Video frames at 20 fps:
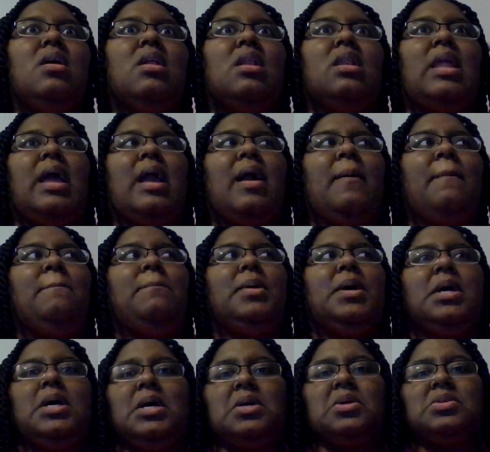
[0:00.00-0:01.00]
like a
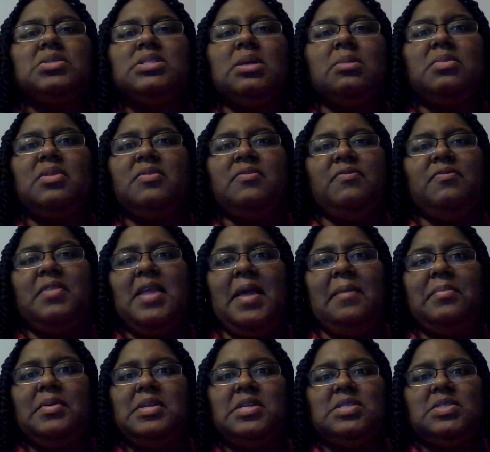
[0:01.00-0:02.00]
bug or something
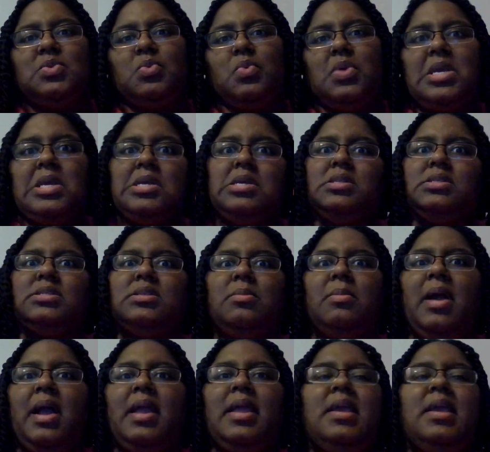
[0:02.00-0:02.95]
flapping its wings in my